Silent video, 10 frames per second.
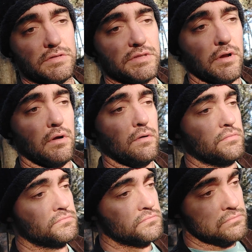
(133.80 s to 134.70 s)

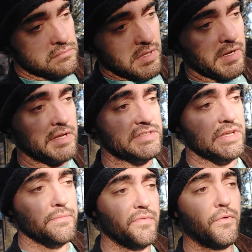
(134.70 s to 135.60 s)
So, like I
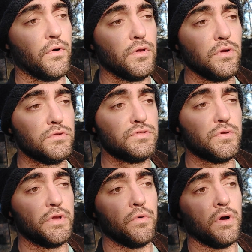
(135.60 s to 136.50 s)
said before, Luke
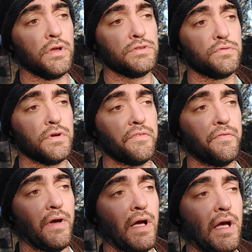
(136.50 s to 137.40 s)
21
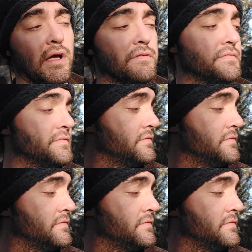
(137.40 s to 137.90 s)
25,